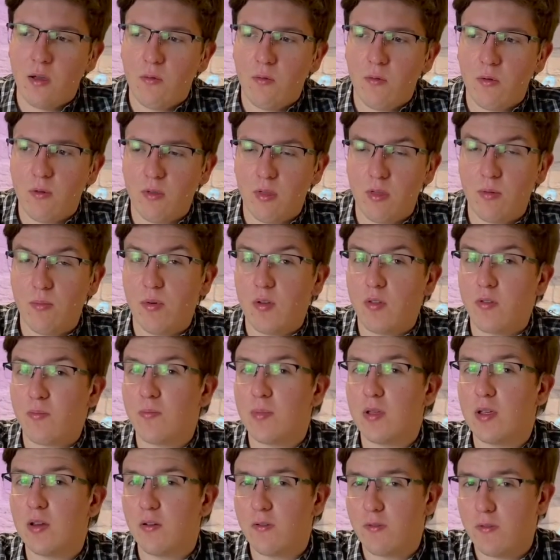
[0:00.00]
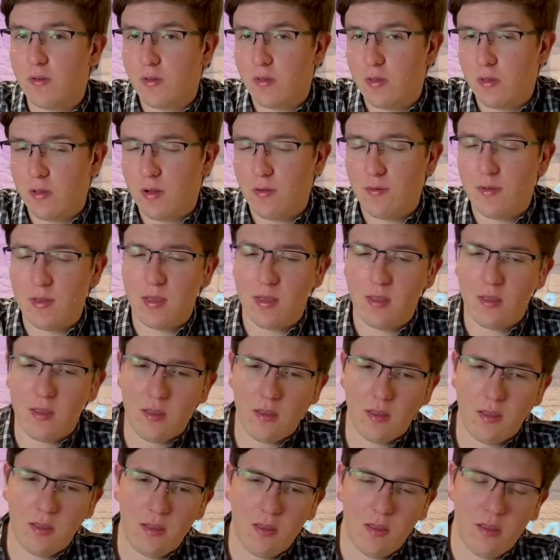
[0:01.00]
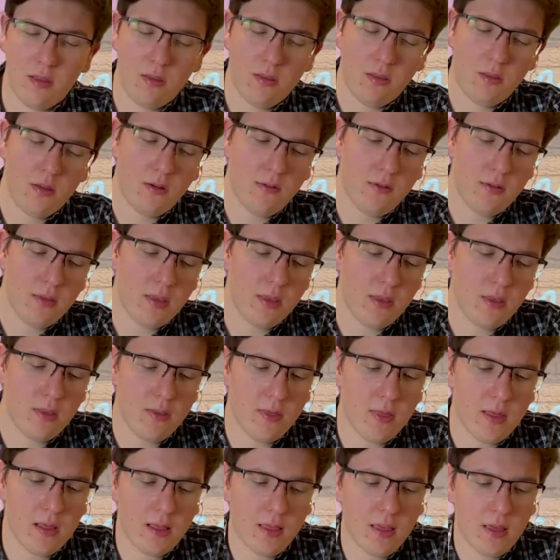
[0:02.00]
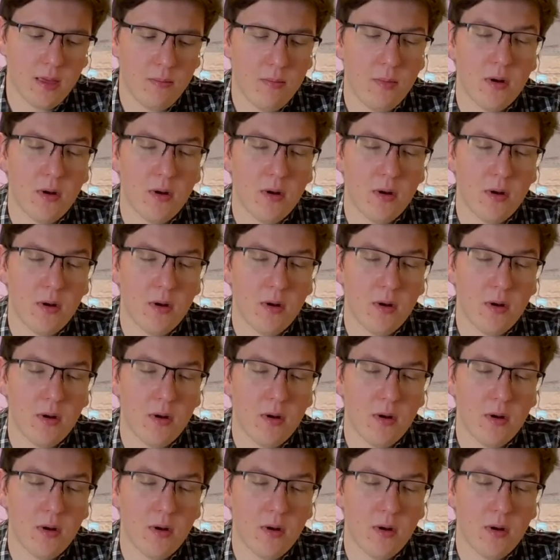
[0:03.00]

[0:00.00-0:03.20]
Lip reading: one of the most beautiful services that St.